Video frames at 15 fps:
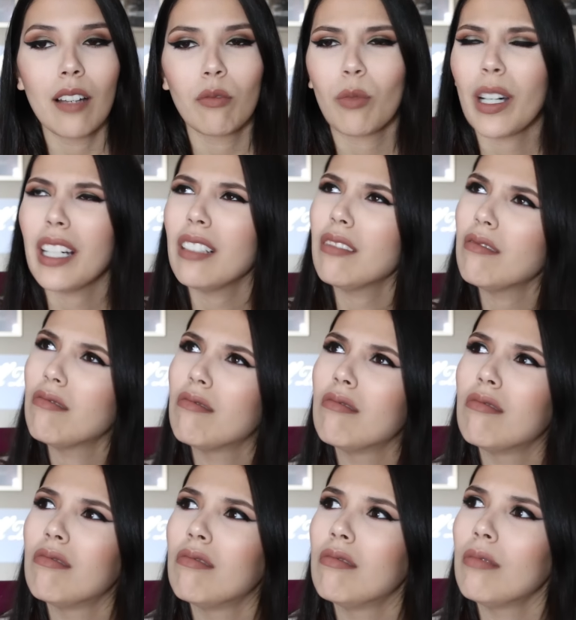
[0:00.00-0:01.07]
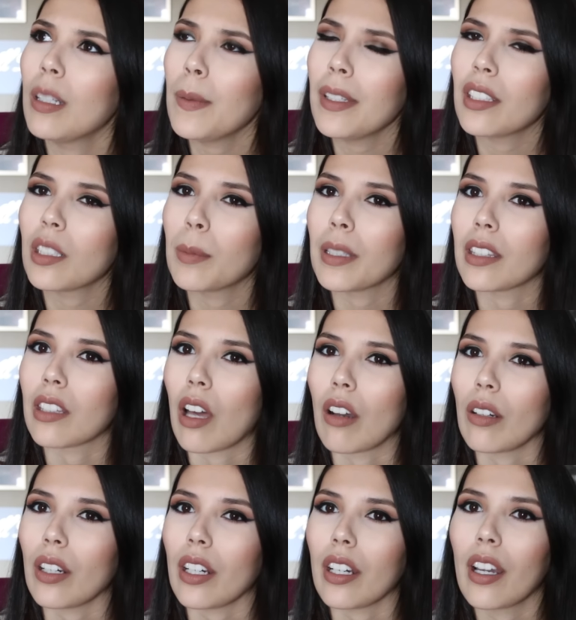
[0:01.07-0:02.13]
Well, maybe a little bit
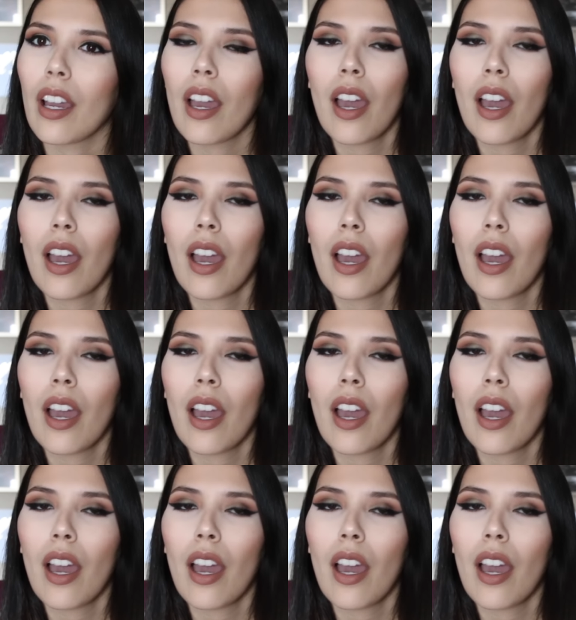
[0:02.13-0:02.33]
longer.